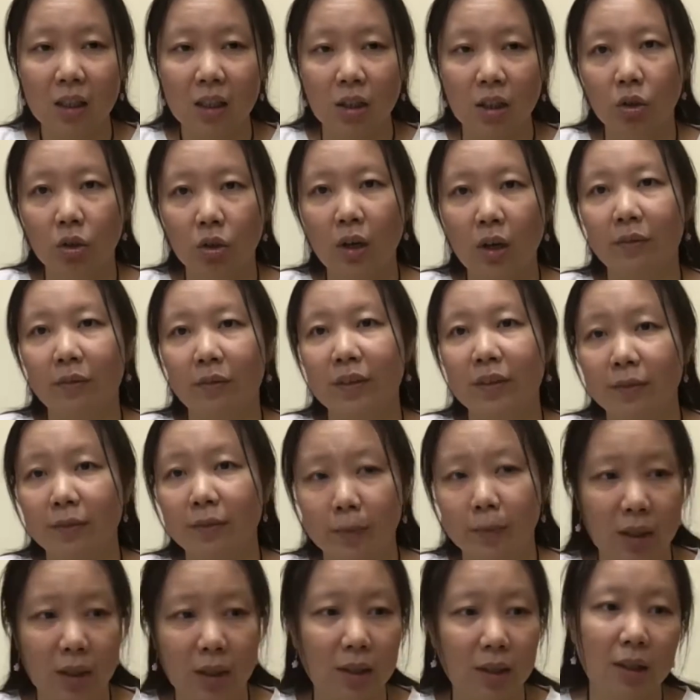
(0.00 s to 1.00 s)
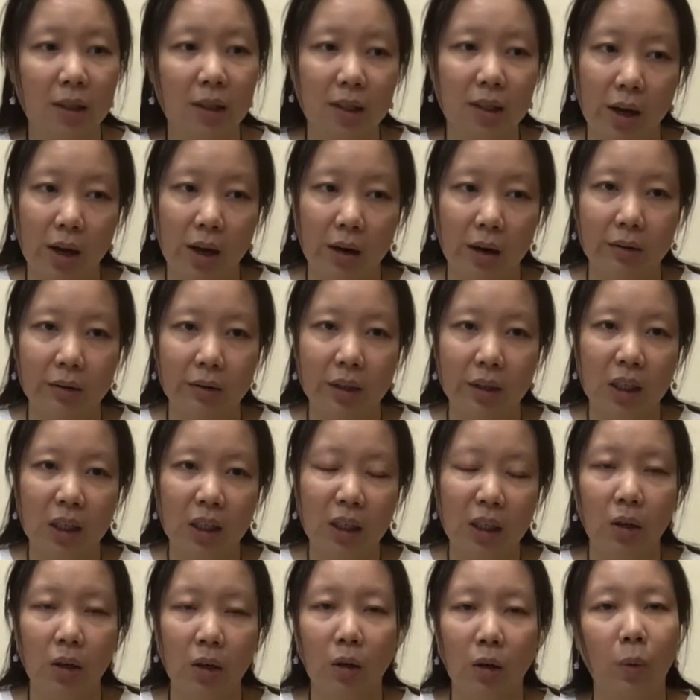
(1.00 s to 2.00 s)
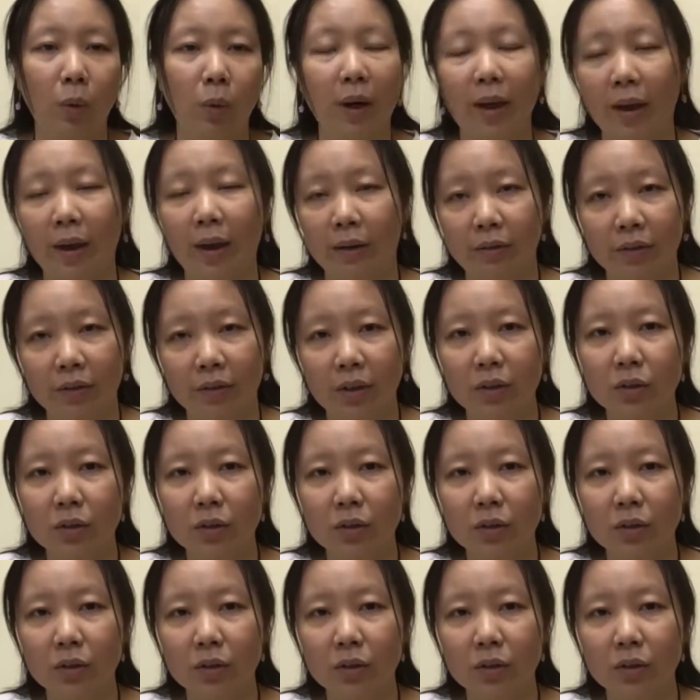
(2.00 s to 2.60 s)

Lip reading: did you have a basic salary or whatever.